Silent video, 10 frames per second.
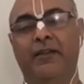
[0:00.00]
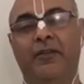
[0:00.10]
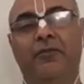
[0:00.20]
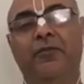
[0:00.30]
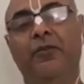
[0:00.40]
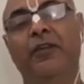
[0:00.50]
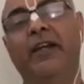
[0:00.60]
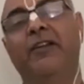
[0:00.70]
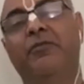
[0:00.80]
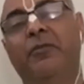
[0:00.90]
4
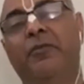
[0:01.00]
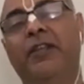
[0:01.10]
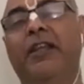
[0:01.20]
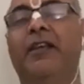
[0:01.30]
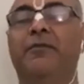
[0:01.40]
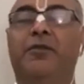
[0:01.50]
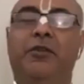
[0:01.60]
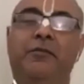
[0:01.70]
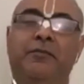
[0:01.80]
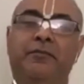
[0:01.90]
kind of people, they come to
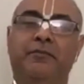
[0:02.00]
him.